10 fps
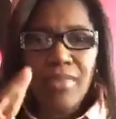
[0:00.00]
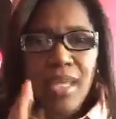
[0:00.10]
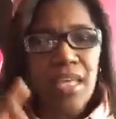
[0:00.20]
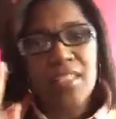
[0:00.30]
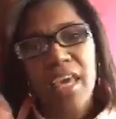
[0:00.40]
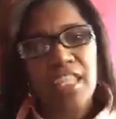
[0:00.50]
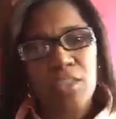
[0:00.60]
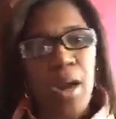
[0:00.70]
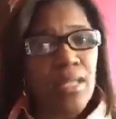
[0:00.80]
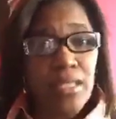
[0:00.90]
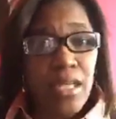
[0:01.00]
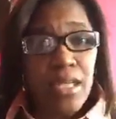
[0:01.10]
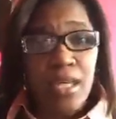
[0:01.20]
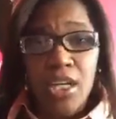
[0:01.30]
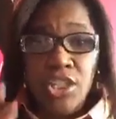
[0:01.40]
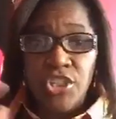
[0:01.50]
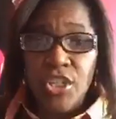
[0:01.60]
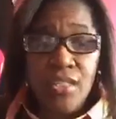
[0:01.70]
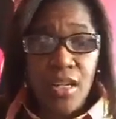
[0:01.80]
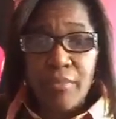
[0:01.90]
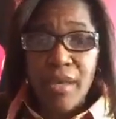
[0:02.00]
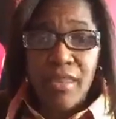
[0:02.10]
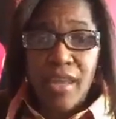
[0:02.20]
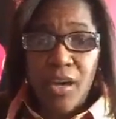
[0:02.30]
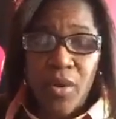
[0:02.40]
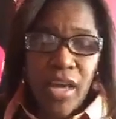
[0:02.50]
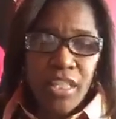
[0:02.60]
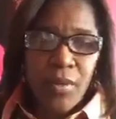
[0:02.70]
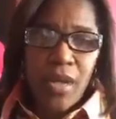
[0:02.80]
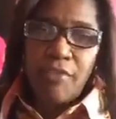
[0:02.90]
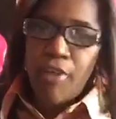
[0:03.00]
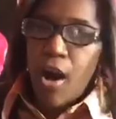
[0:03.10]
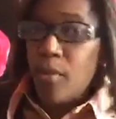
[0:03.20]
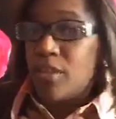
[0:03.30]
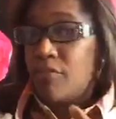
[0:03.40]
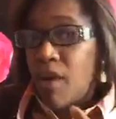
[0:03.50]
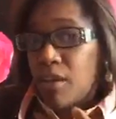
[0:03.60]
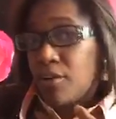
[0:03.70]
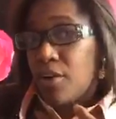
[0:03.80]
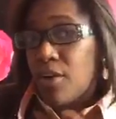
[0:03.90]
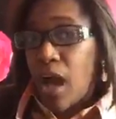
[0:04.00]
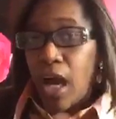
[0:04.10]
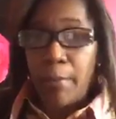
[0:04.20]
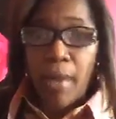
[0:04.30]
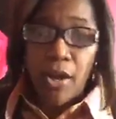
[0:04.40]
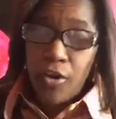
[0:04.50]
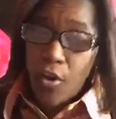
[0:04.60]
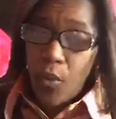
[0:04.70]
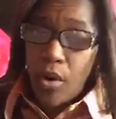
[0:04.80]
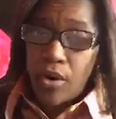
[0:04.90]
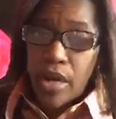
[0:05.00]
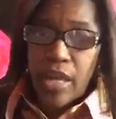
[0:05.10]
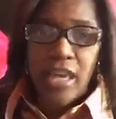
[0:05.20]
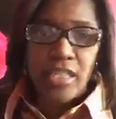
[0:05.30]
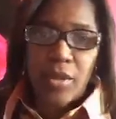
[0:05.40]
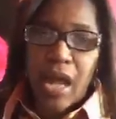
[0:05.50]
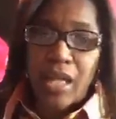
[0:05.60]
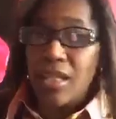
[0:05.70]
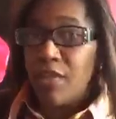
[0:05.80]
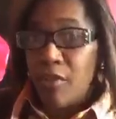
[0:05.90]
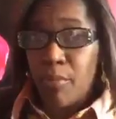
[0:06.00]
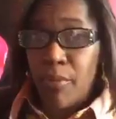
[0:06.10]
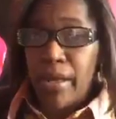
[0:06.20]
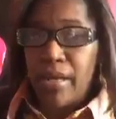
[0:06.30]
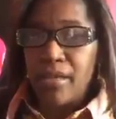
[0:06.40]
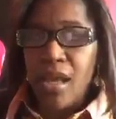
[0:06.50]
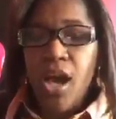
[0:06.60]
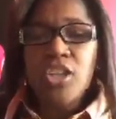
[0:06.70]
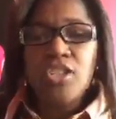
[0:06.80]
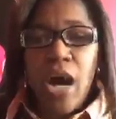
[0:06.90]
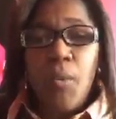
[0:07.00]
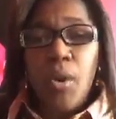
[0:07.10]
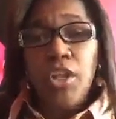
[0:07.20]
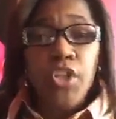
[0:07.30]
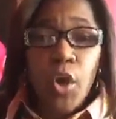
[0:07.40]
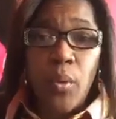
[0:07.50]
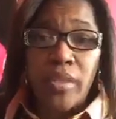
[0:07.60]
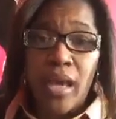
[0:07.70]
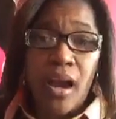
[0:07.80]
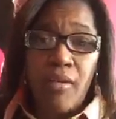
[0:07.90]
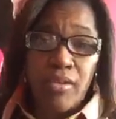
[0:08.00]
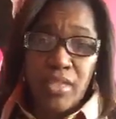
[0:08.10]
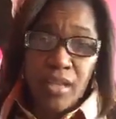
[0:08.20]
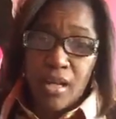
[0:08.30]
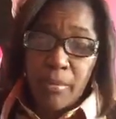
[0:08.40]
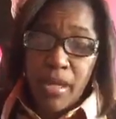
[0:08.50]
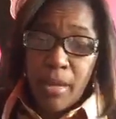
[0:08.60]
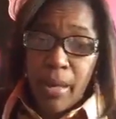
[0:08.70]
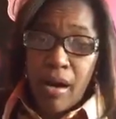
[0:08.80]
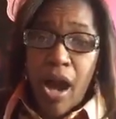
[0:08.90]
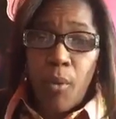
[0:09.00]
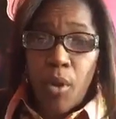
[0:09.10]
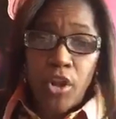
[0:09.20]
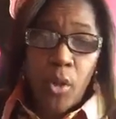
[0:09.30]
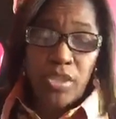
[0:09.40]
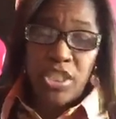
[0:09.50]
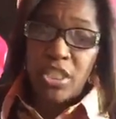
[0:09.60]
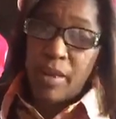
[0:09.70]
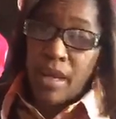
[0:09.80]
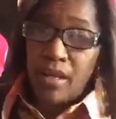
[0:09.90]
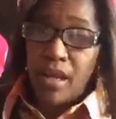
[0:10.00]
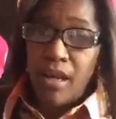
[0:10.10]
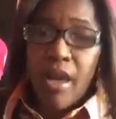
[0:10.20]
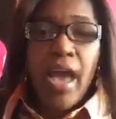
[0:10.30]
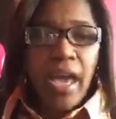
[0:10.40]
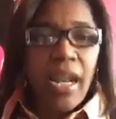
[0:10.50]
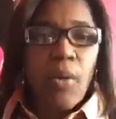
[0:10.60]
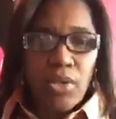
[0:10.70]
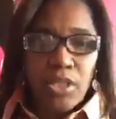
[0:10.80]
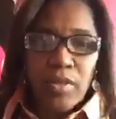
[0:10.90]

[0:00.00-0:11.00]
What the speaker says: it's XYZ. She's going to be there. Well, guess what? I've always followed her. I admire her work. And guess what? I love her brand. So I want to know what that conference is going to be about. I want to know what she's speaking of, and I want to